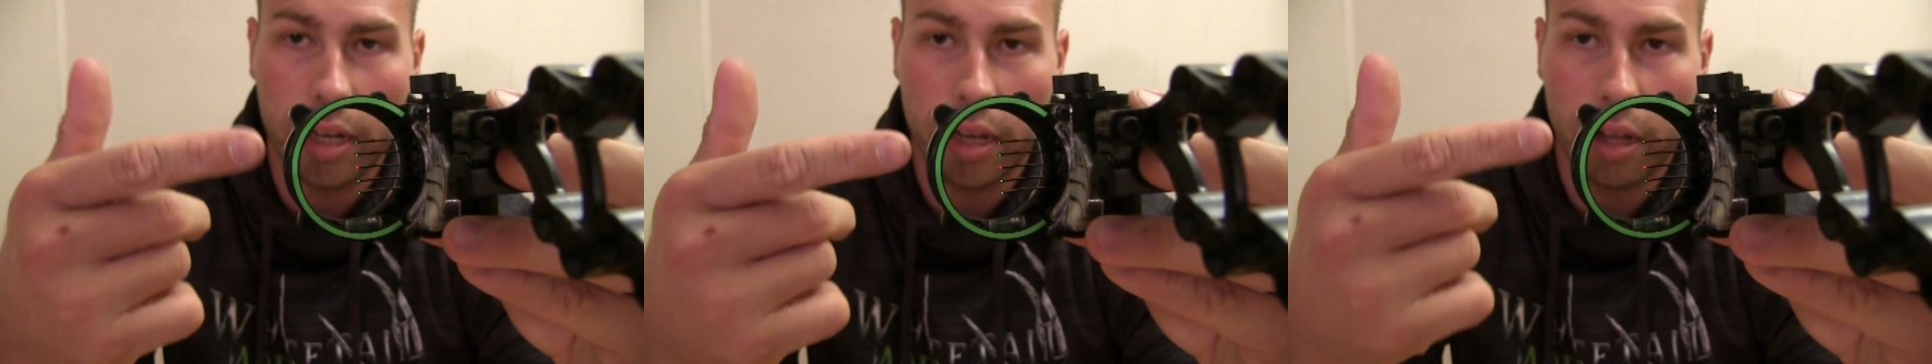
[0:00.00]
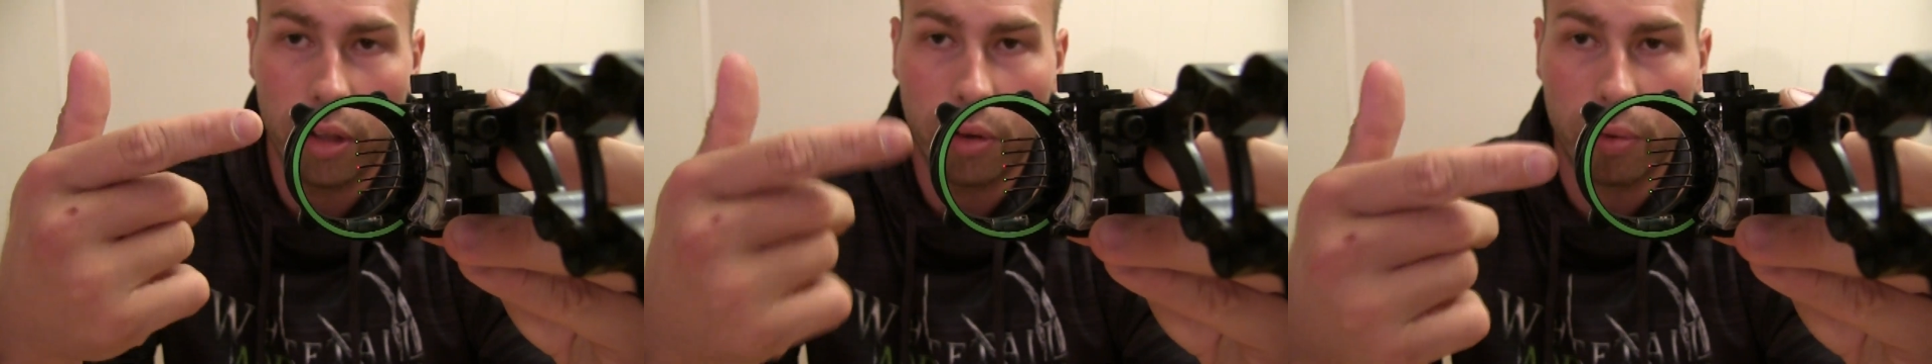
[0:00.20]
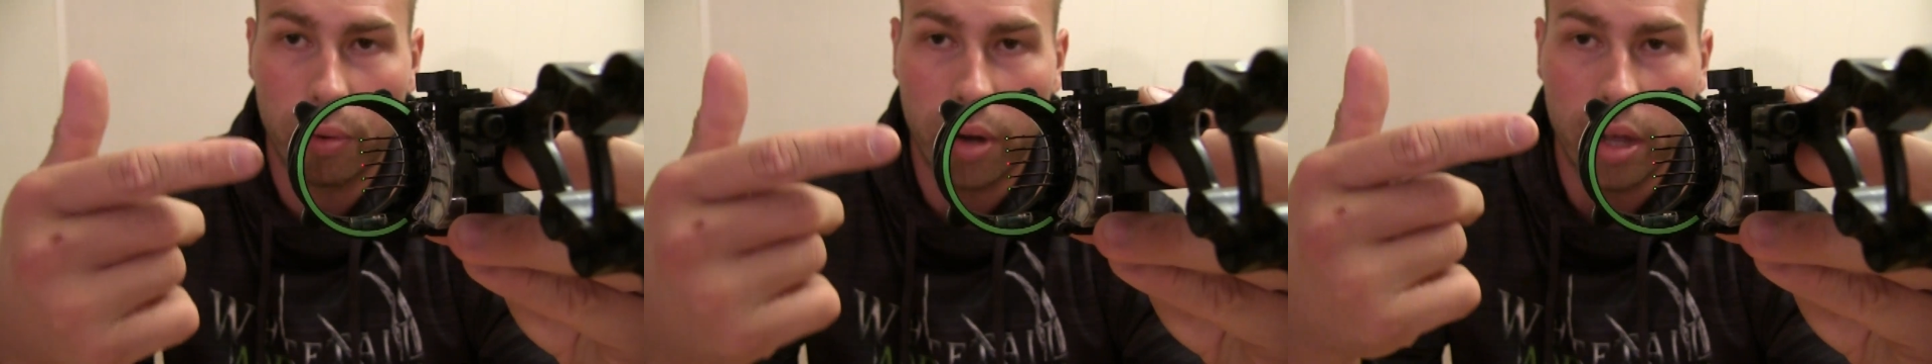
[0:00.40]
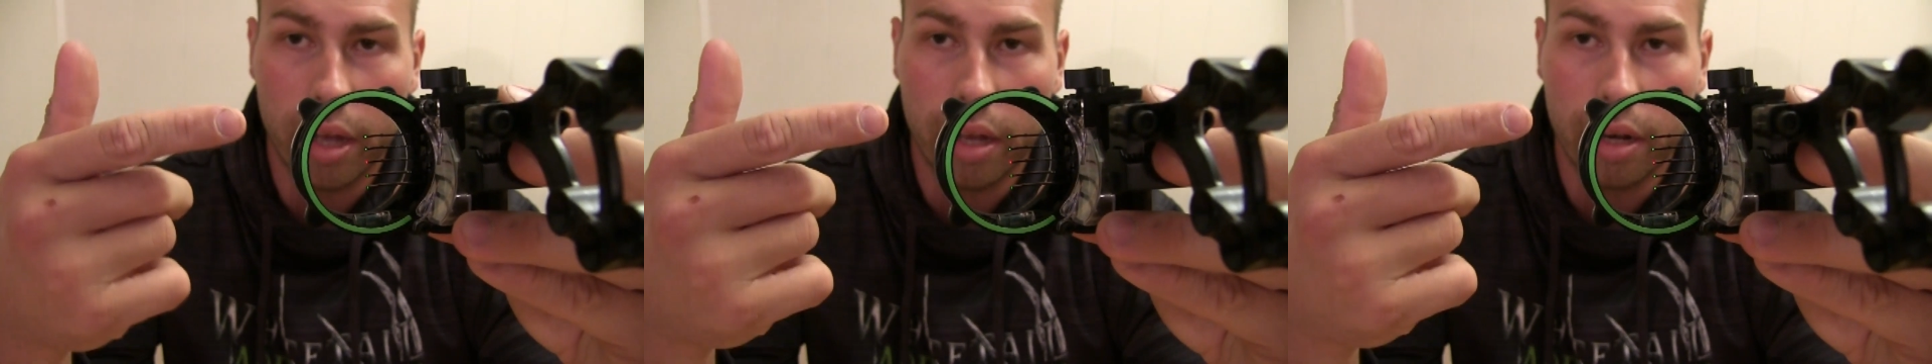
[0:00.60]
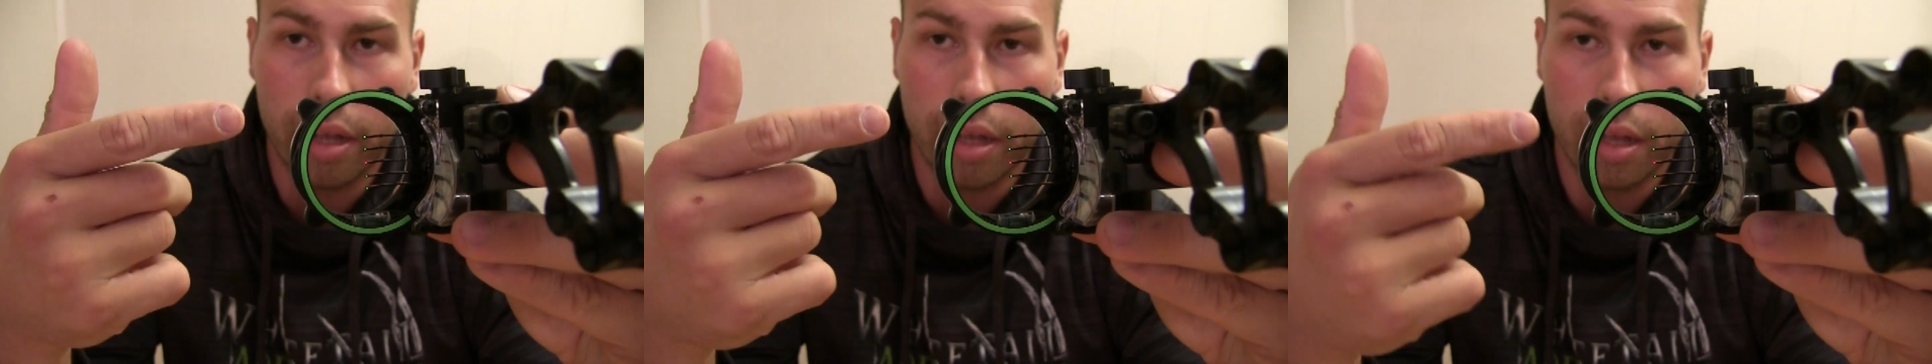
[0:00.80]
yellow,
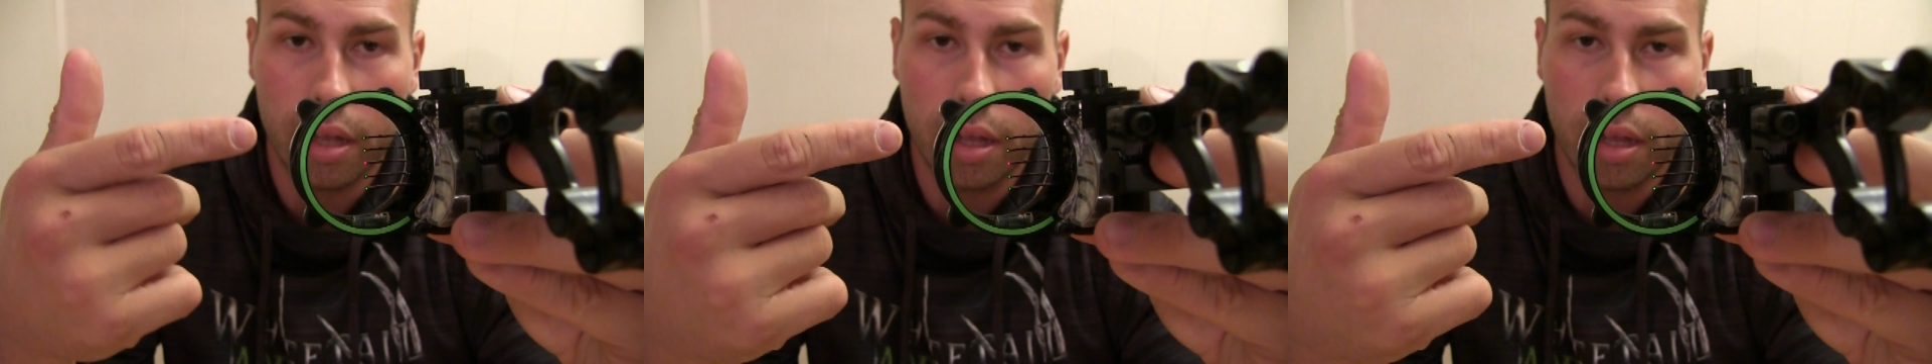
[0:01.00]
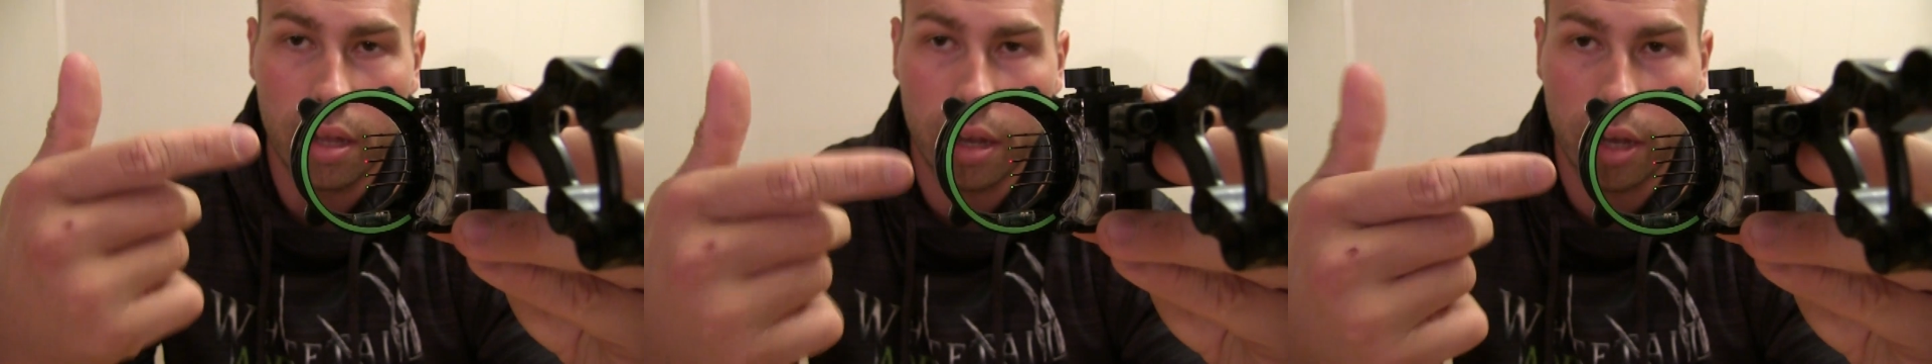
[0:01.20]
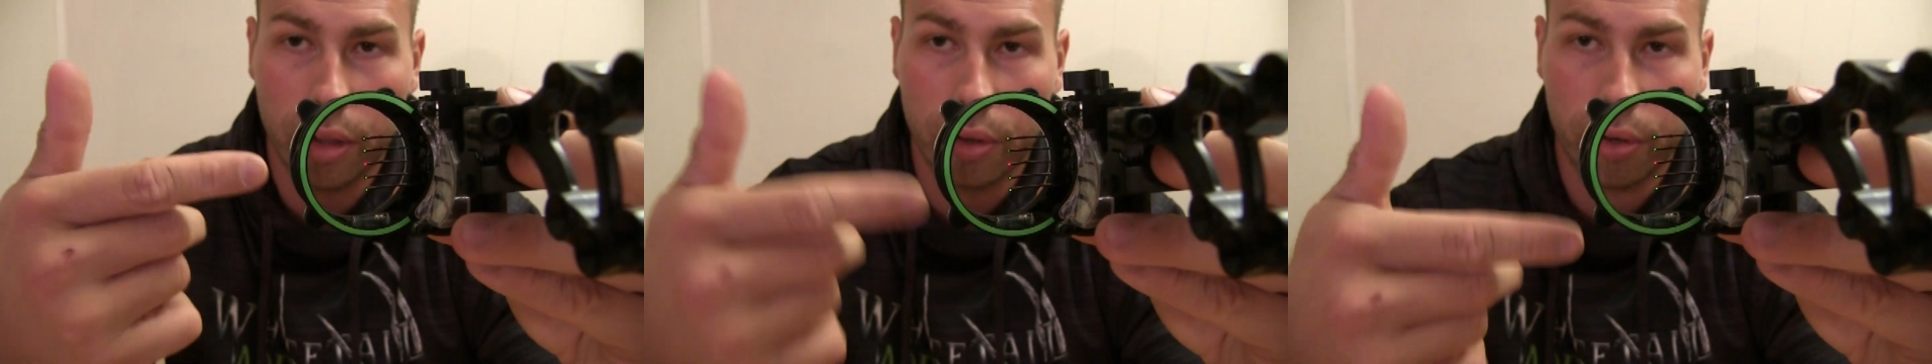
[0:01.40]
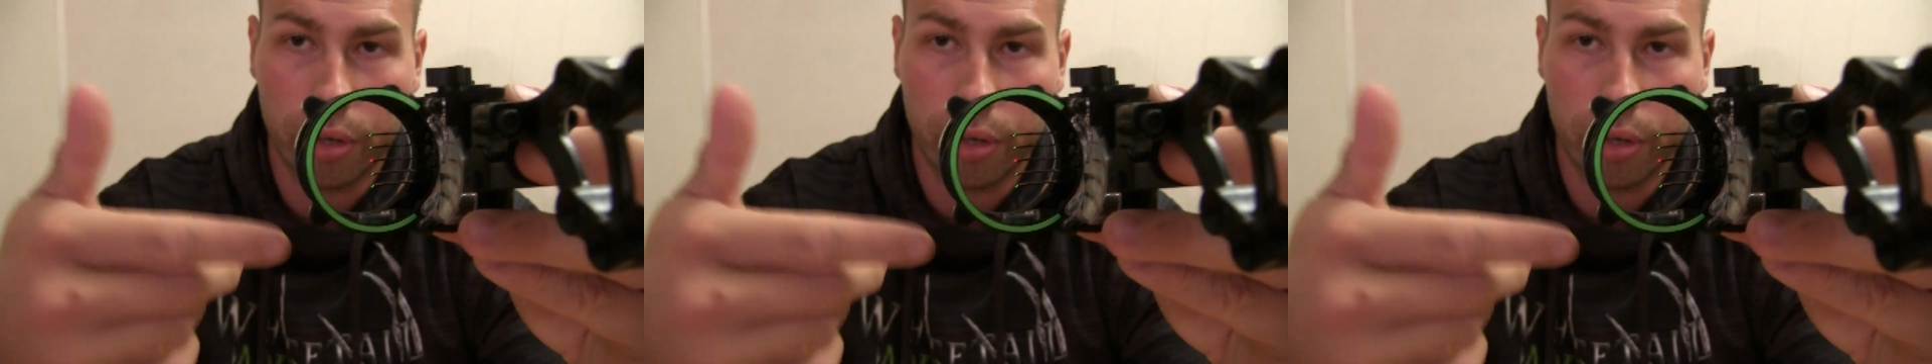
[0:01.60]
red, yellow,